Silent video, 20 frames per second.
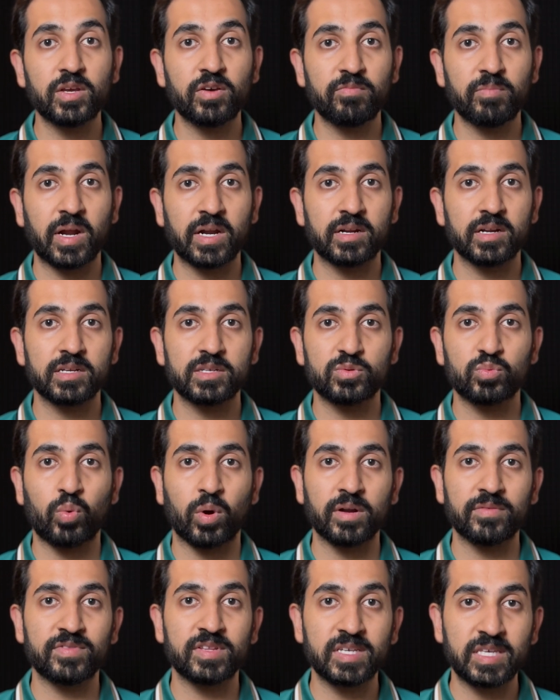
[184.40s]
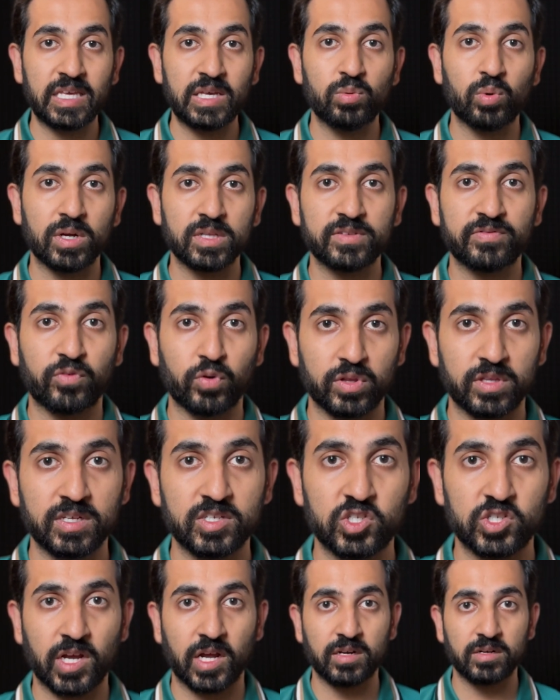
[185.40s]
of metrics, one of the key ones for this
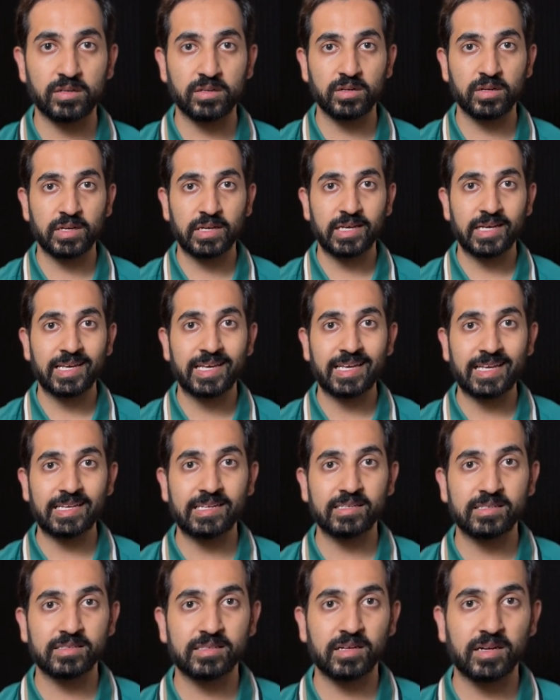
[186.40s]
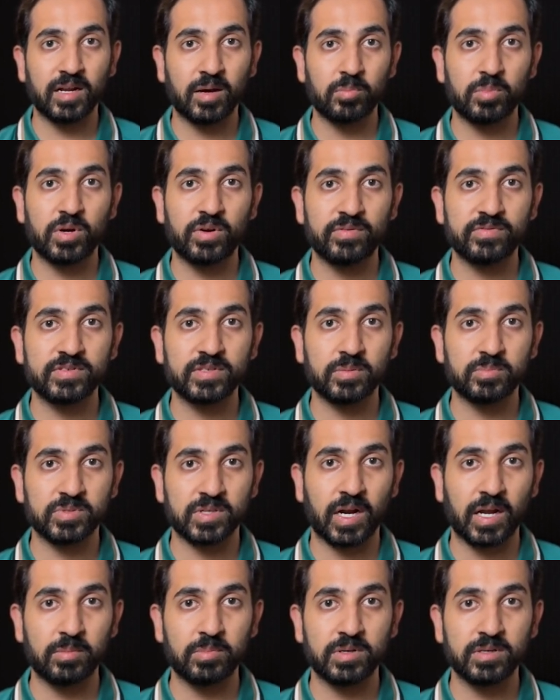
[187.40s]
channel is the number of
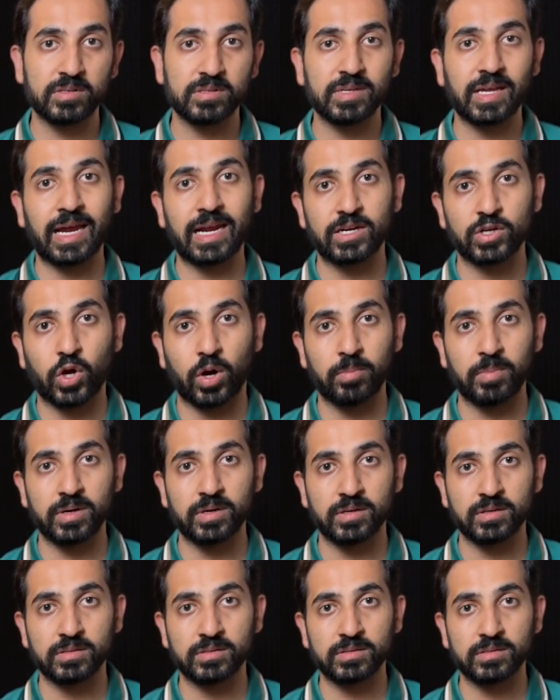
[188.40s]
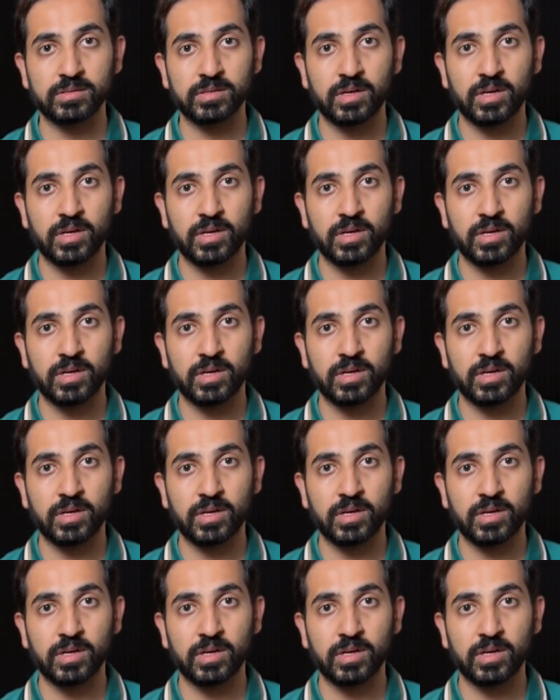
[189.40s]
subscribers and commenters.